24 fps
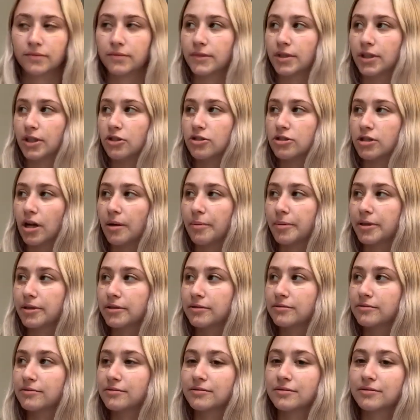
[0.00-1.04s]
You stop
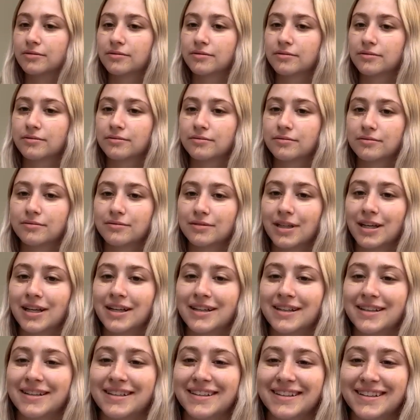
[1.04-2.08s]

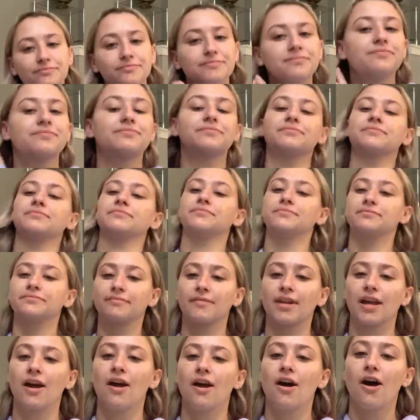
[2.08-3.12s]
it.
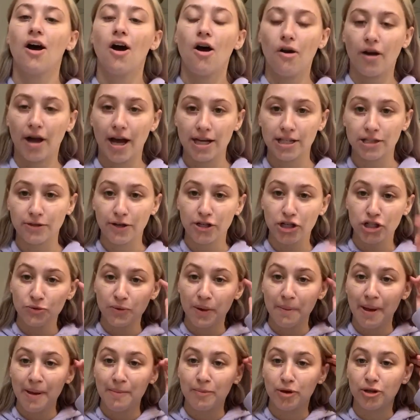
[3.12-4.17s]
Okay, so I just wet
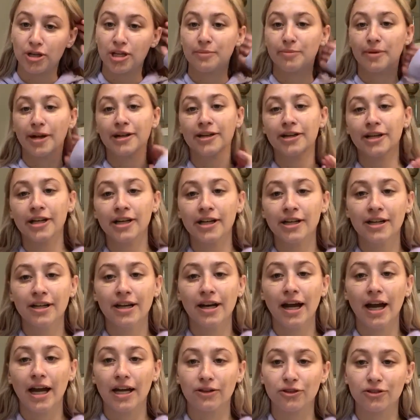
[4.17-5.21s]
my beauty blender.
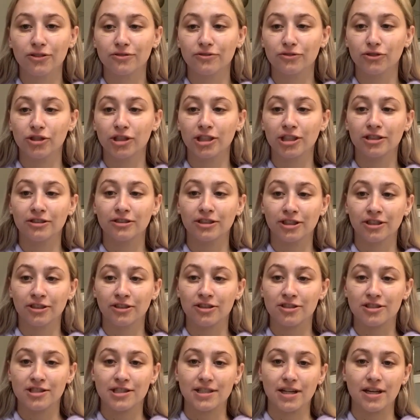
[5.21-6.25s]
It literally looks
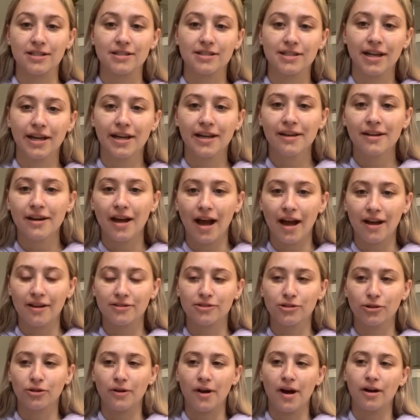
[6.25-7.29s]
disgusting. I
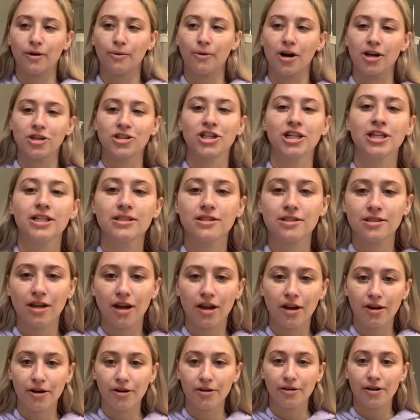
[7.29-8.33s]
don't know how to wash it,
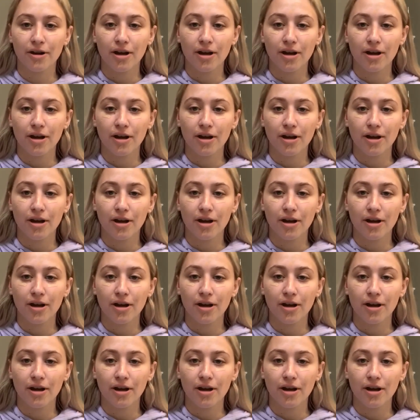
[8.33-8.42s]
so